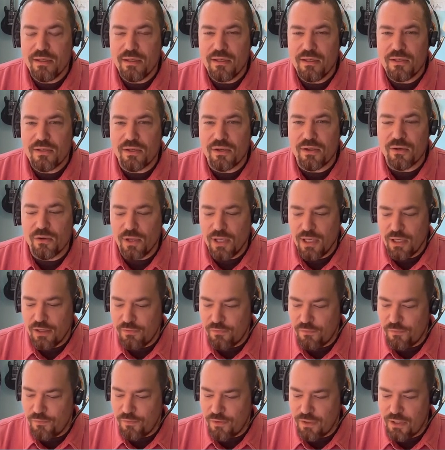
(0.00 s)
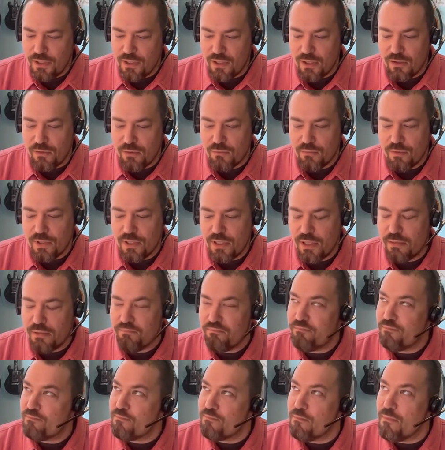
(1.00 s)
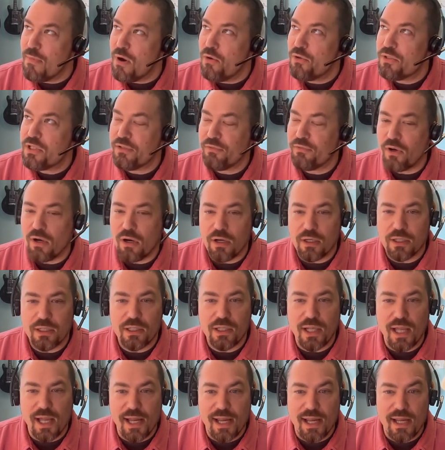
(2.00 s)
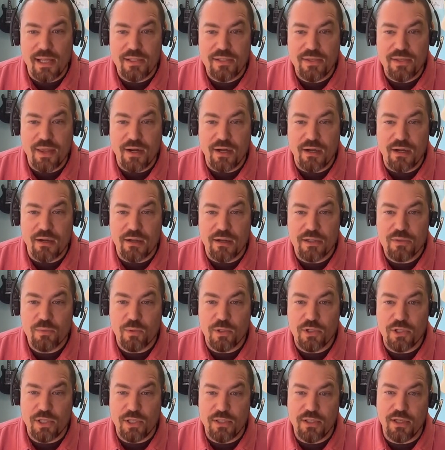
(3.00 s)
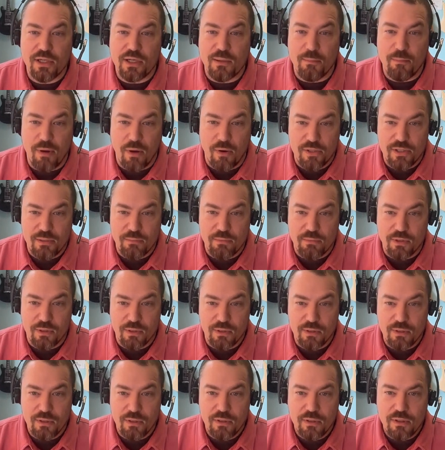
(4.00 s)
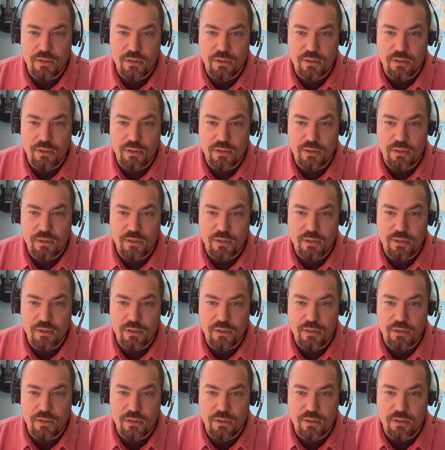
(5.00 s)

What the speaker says: So if, most of our clients that are switching to composable,